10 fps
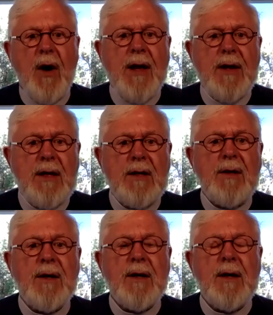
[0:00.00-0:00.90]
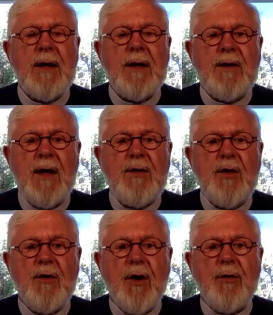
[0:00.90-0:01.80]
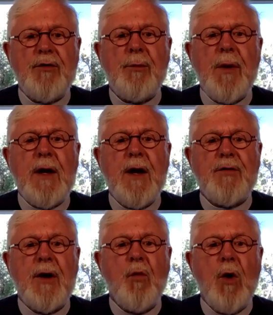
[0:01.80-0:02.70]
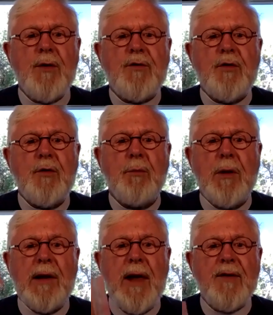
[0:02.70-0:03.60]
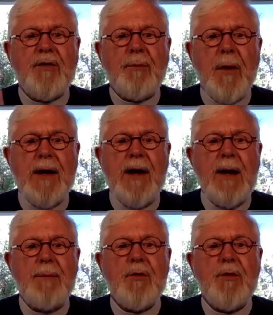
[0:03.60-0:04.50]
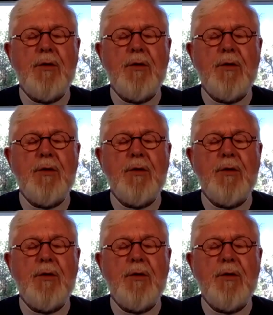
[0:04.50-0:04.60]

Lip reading: I need 10 euros because I want to bless my neighbor